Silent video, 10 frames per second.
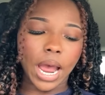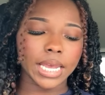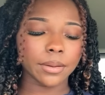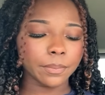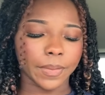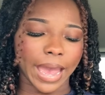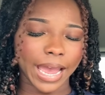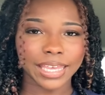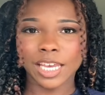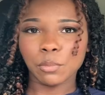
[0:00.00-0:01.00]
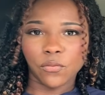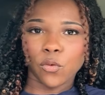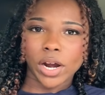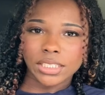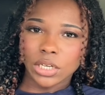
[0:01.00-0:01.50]
I am back, and
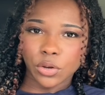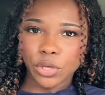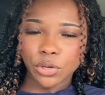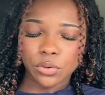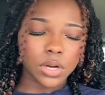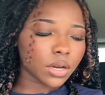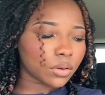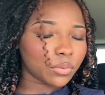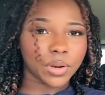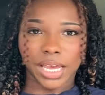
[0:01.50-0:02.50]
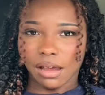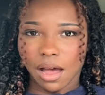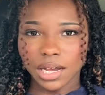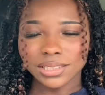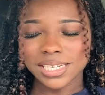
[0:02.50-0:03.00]
before I tell you what I
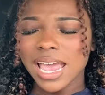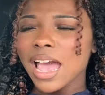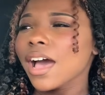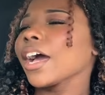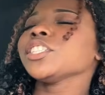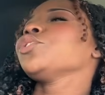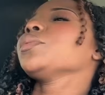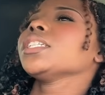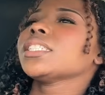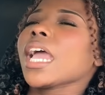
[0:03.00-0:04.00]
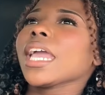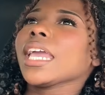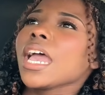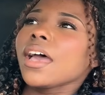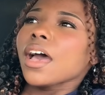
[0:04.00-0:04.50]
got, I just want to say
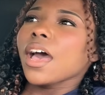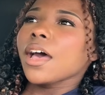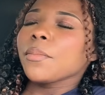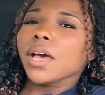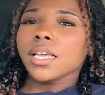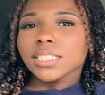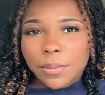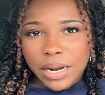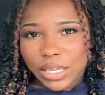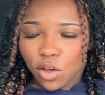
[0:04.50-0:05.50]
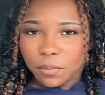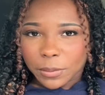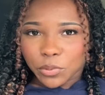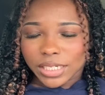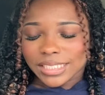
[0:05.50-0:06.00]
somebody called me
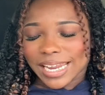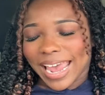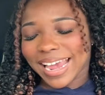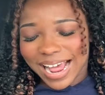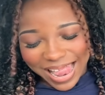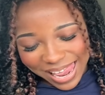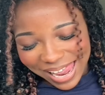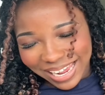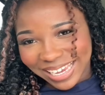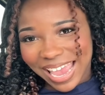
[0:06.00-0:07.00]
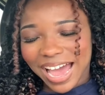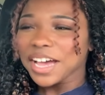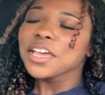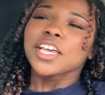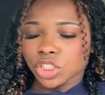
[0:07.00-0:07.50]
pretty today. Yeah,
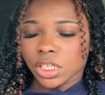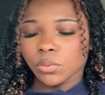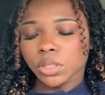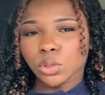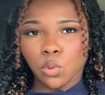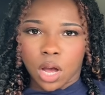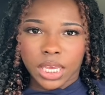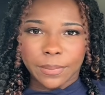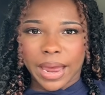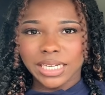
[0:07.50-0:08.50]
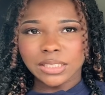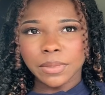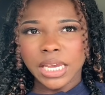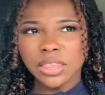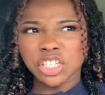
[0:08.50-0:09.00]
she was walking past
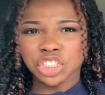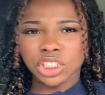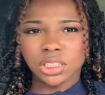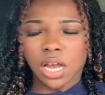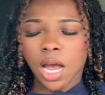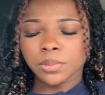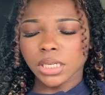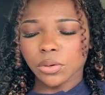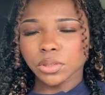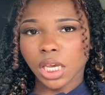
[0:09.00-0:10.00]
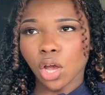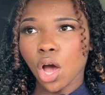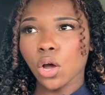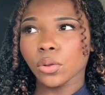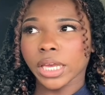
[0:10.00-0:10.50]
me, and then she stopped, and I was like,
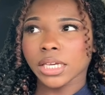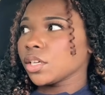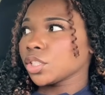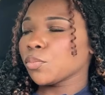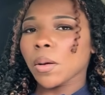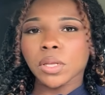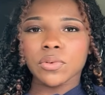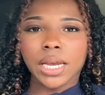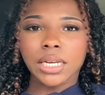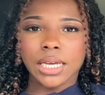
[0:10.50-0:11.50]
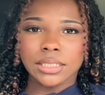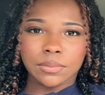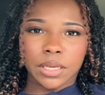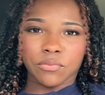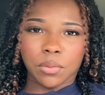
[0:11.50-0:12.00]
oh, like, she probably recognizes
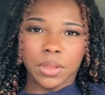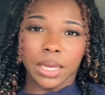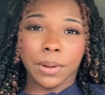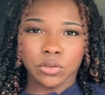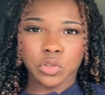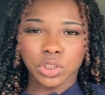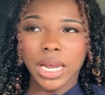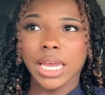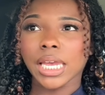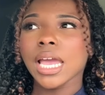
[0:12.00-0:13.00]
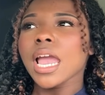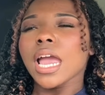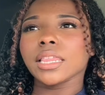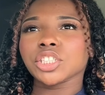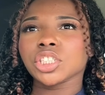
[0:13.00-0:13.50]
me from, like, my crocheting.
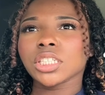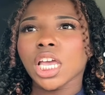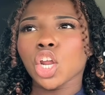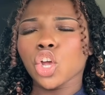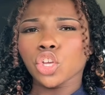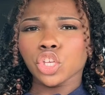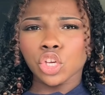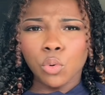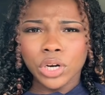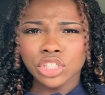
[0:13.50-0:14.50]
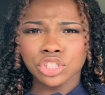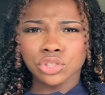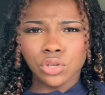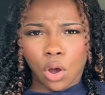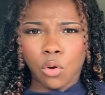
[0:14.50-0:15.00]
And then she said, you are
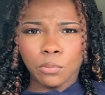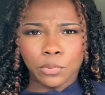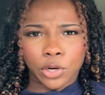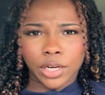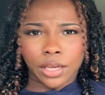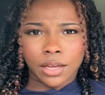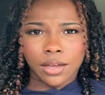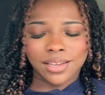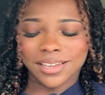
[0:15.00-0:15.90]
so pretty.